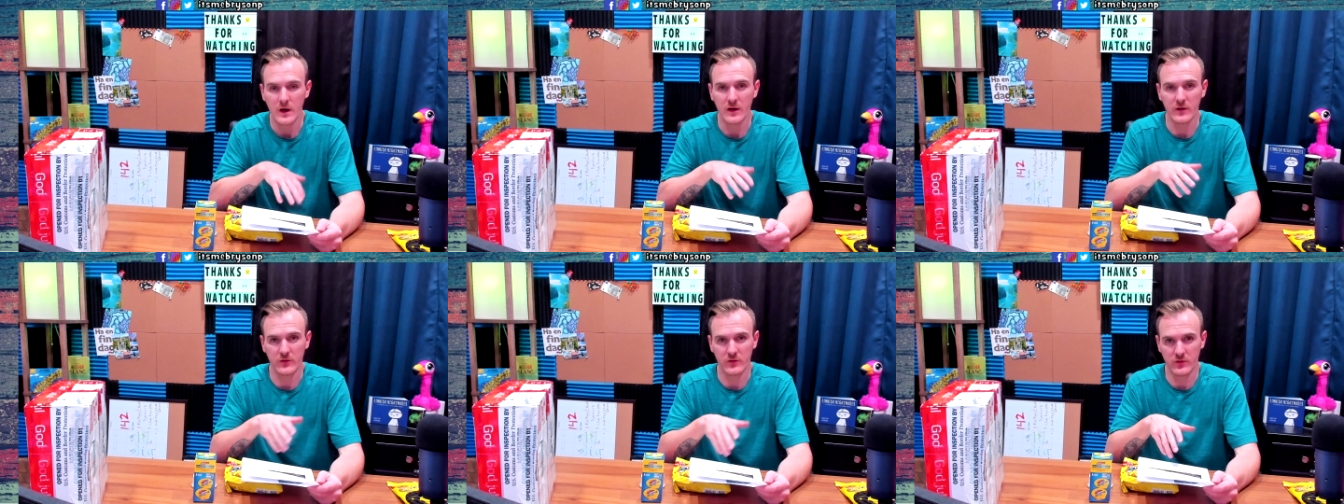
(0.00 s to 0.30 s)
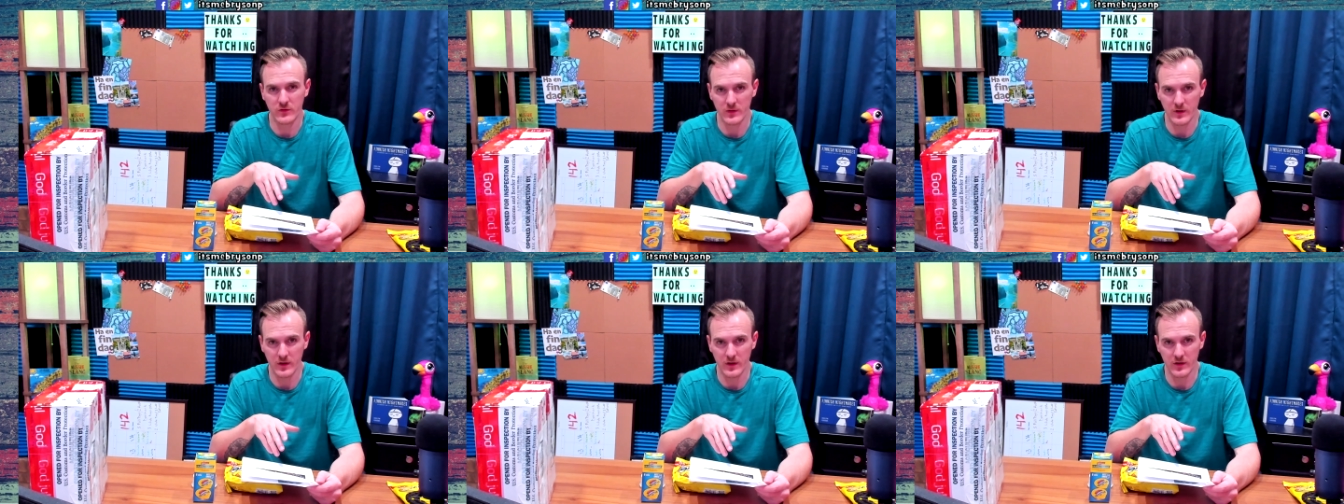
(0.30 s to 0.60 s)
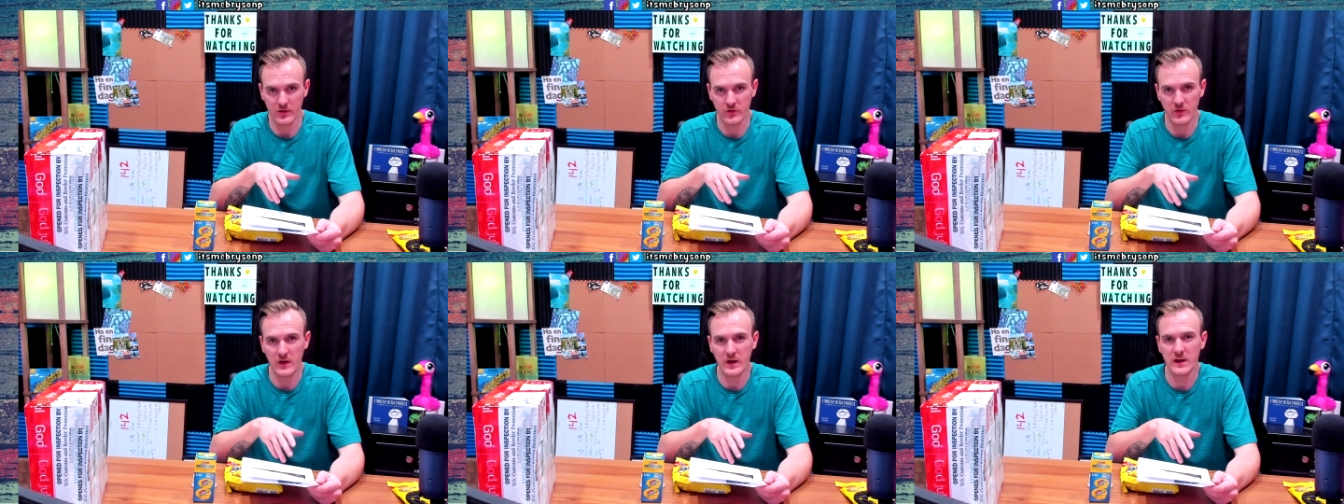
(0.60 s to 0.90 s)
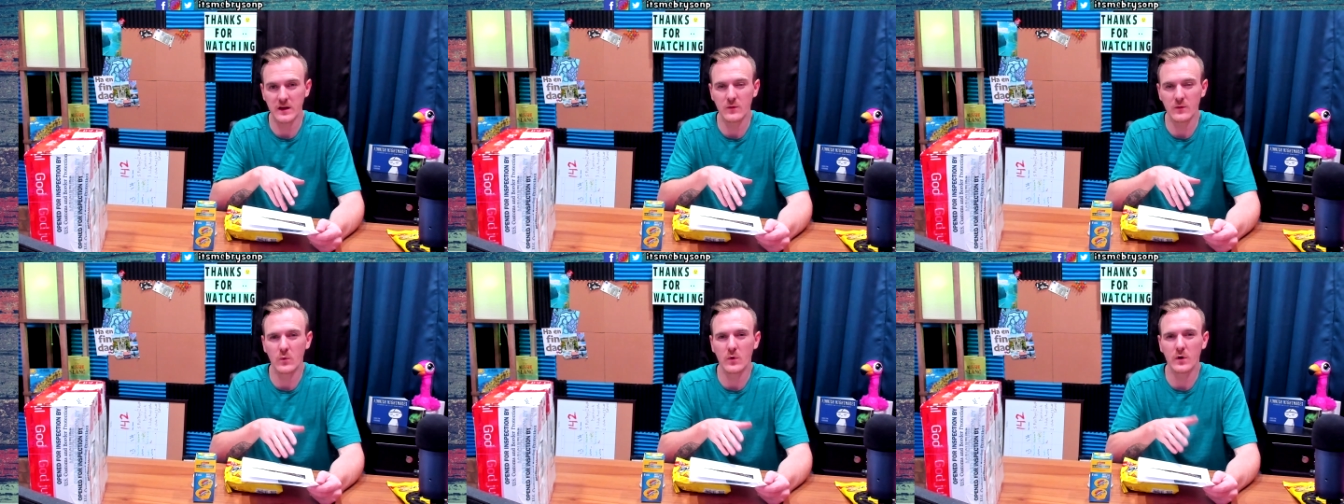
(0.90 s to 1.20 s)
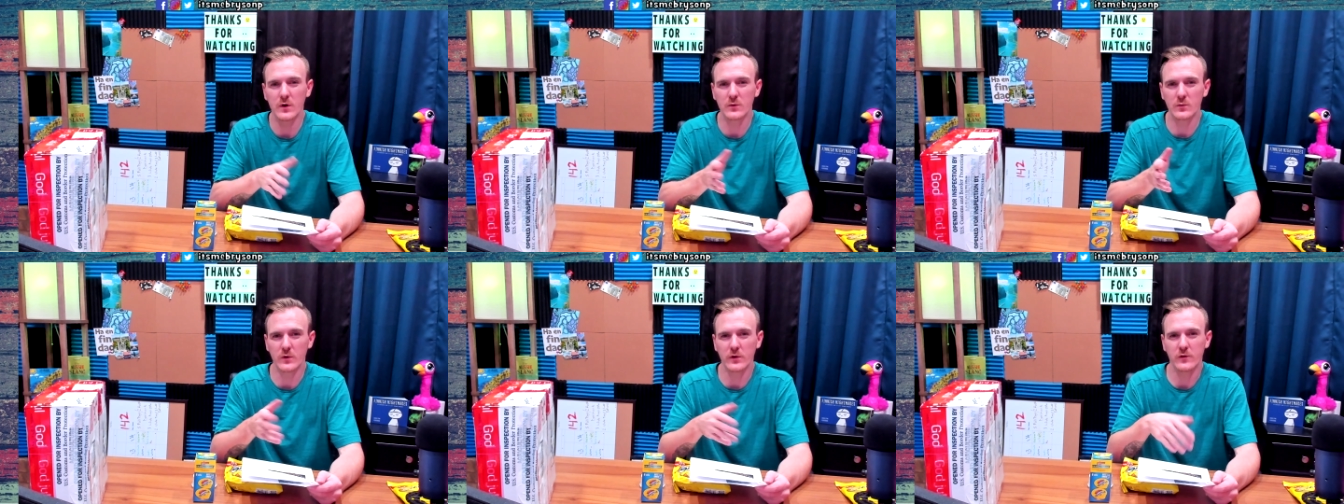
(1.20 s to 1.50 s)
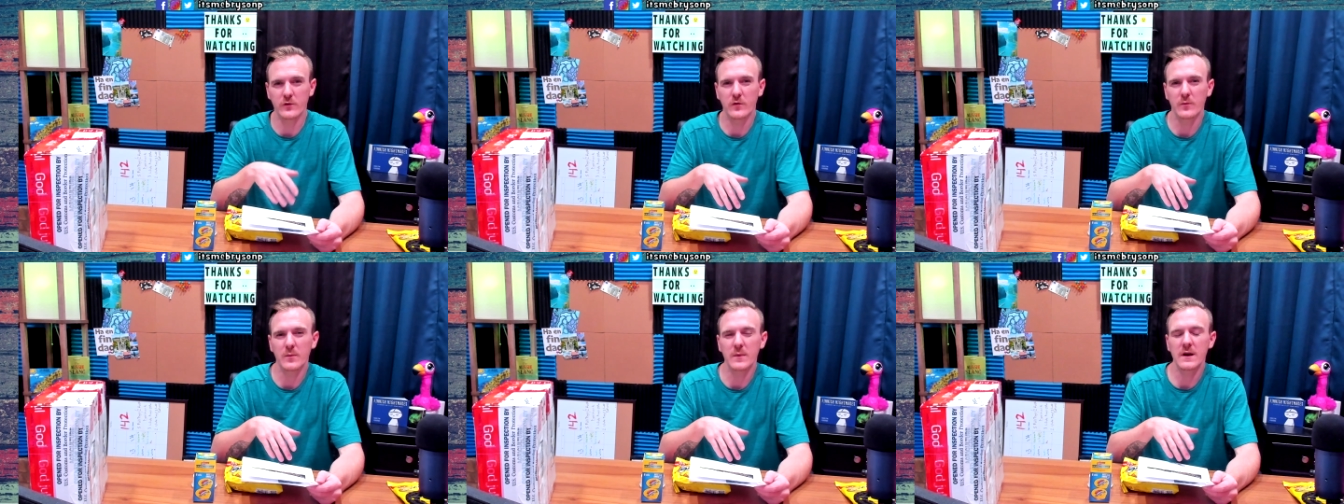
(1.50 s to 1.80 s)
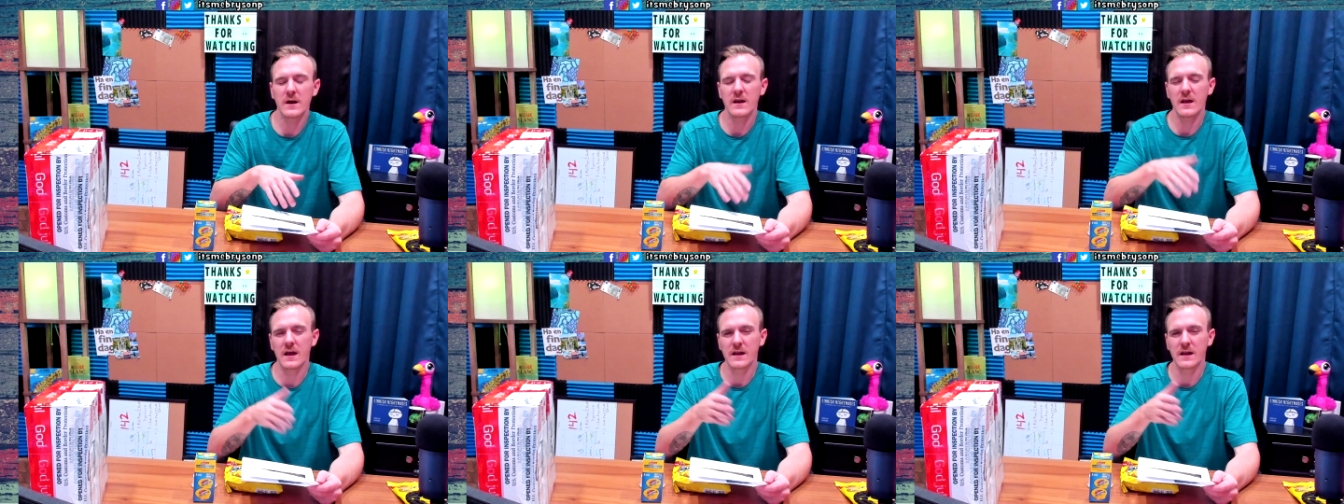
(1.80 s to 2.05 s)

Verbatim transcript: as the second one was for me,